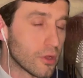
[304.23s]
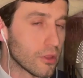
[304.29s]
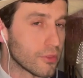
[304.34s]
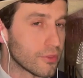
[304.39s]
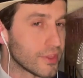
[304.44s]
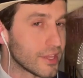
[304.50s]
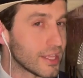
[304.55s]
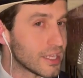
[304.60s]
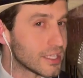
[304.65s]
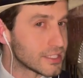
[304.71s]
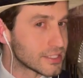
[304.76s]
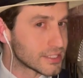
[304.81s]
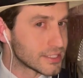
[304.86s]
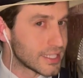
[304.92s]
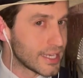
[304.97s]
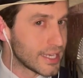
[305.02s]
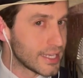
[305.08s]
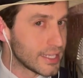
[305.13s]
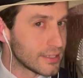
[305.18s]
the
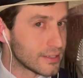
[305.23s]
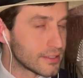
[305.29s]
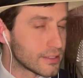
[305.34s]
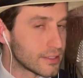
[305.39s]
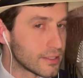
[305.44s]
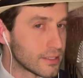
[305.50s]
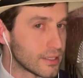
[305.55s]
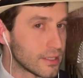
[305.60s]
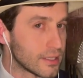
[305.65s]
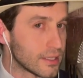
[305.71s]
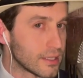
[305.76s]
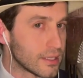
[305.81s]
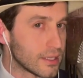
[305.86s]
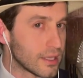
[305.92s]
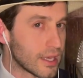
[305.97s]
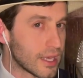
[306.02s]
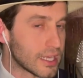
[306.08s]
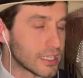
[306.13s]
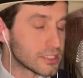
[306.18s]
estate
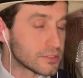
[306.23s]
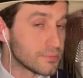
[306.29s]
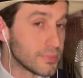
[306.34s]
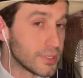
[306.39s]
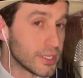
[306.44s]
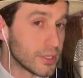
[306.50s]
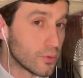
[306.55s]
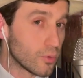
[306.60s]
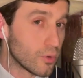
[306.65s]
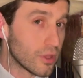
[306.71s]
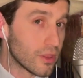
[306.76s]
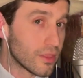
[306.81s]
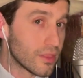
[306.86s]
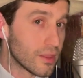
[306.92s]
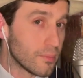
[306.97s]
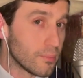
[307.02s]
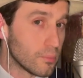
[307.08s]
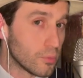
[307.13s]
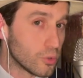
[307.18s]
has been with
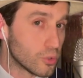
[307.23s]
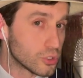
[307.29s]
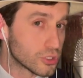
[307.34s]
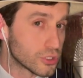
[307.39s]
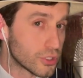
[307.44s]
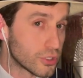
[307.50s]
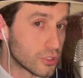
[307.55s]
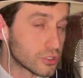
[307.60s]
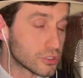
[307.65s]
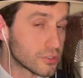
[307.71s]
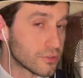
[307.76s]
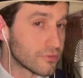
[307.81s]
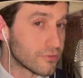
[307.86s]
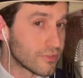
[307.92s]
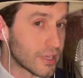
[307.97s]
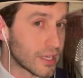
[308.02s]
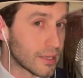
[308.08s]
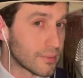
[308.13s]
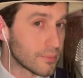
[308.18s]
the Bustros
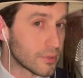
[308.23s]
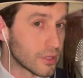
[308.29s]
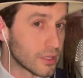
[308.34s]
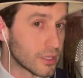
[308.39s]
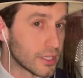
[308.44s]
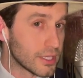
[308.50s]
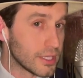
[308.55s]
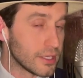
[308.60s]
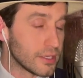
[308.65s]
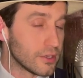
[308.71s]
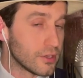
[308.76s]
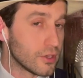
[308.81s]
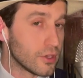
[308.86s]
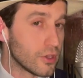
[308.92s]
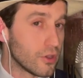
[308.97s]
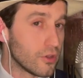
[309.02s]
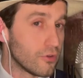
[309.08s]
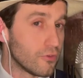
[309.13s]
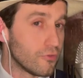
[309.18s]
family
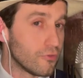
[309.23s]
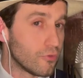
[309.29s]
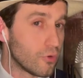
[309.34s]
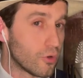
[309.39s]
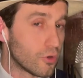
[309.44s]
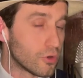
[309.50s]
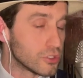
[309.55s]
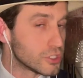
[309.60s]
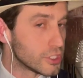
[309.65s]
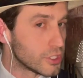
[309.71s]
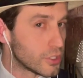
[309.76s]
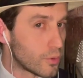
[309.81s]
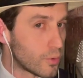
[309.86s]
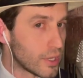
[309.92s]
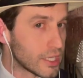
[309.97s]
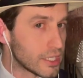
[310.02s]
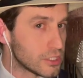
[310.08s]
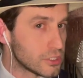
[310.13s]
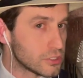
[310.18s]
for
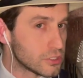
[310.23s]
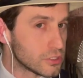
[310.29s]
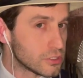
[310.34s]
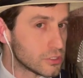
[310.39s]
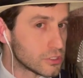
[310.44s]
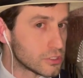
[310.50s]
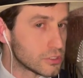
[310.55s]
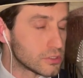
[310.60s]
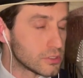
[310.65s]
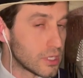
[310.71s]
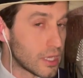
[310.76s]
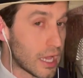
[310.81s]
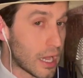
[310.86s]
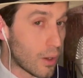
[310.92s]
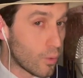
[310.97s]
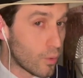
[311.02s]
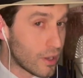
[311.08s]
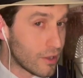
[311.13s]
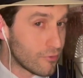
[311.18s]
generations.
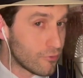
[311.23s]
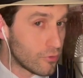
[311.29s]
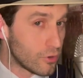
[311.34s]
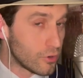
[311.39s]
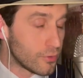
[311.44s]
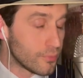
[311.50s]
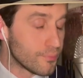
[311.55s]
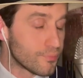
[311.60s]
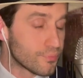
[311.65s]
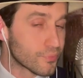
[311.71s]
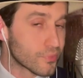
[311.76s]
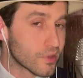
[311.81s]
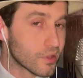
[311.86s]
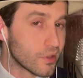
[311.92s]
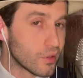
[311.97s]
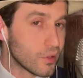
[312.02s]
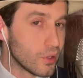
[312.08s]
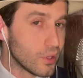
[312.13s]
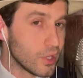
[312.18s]
However,
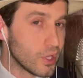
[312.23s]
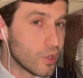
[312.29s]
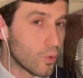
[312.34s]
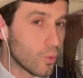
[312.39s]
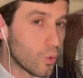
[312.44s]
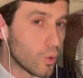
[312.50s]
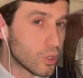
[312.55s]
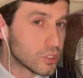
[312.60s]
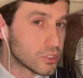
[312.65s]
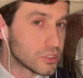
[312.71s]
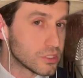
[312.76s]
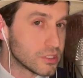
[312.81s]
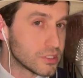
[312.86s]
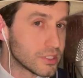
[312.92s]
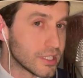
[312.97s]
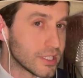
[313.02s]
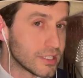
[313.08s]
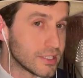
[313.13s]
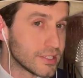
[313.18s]
it
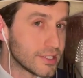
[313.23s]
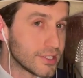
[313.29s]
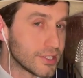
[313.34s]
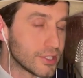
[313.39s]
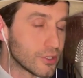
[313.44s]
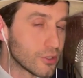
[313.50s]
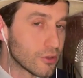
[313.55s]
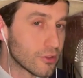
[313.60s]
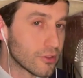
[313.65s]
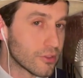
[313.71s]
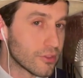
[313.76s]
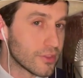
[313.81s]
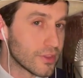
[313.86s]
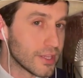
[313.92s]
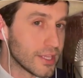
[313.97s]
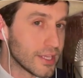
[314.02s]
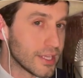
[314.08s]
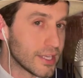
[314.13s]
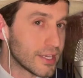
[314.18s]
wasn't until
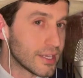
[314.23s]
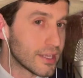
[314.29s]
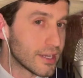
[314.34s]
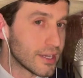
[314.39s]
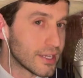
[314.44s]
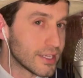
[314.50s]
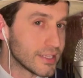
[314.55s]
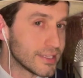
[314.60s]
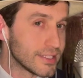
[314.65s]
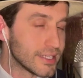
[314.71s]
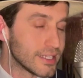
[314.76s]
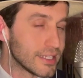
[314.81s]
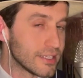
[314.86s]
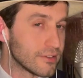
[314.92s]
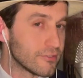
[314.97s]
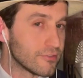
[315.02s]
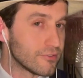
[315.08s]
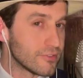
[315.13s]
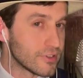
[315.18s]
the
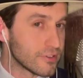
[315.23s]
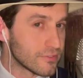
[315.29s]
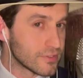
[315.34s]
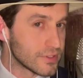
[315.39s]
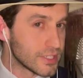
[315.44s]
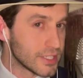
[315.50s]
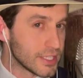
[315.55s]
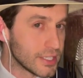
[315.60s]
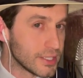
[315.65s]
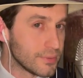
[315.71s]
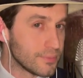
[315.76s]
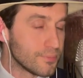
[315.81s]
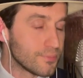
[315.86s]
1950